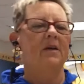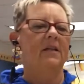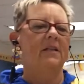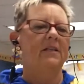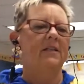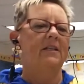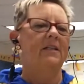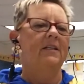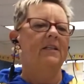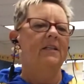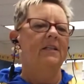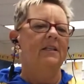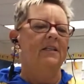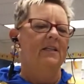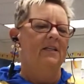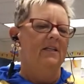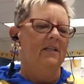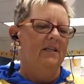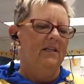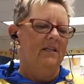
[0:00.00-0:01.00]
mitten.
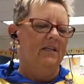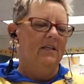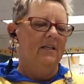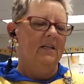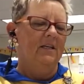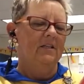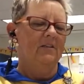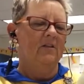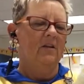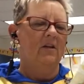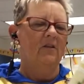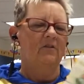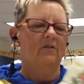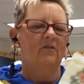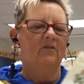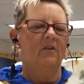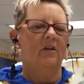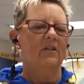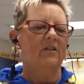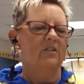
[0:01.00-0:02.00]
It's all
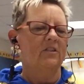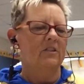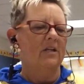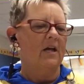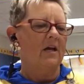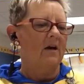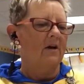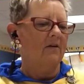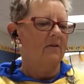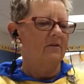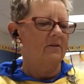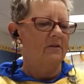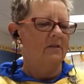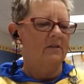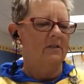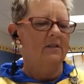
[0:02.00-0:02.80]
stretched out.